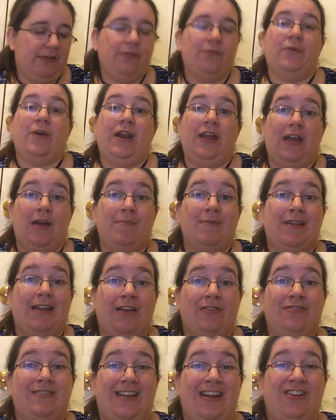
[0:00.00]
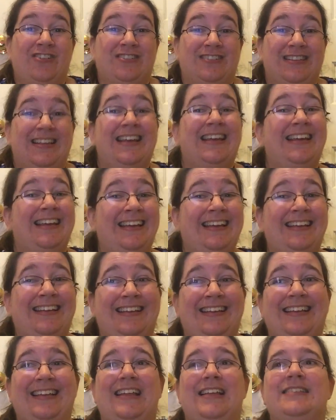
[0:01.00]
Running up and down stairs.
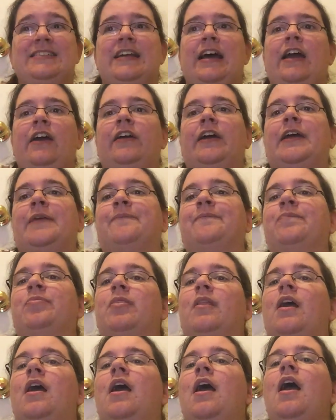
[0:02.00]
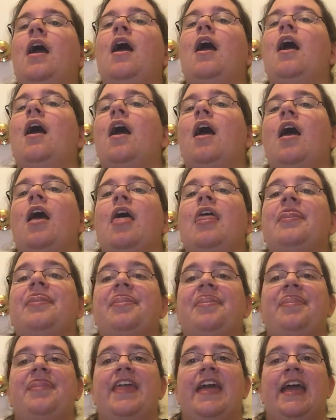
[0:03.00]
It's tiring.
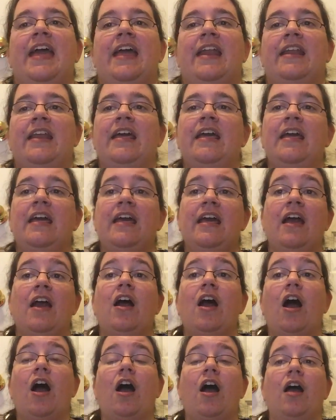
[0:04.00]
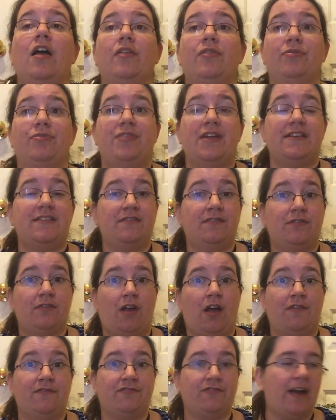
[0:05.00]
Then
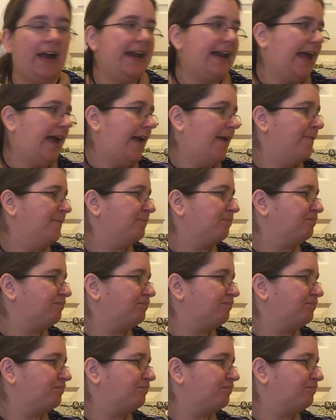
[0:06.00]
on Friday,